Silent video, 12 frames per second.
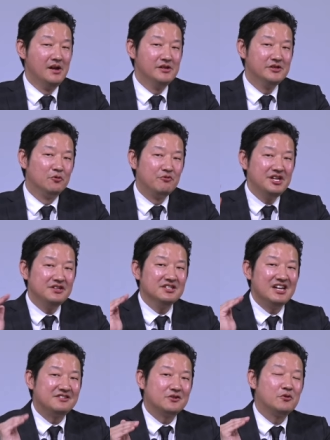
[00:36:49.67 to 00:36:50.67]
The reason
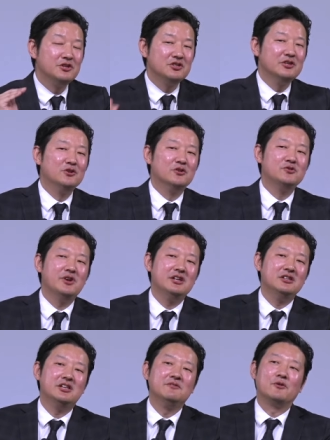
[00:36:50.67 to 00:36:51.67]
as Christian you don't do
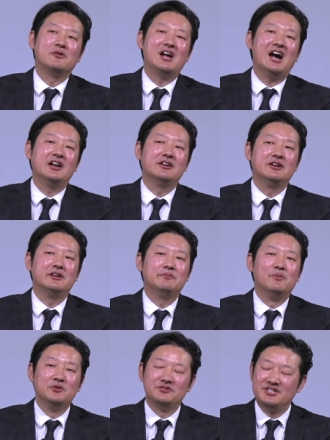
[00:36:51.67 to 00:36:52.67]
anything for God on a
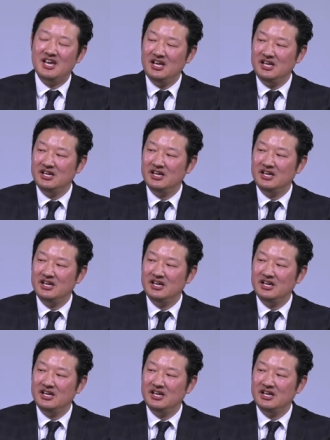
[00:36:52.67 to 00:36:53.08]
most day,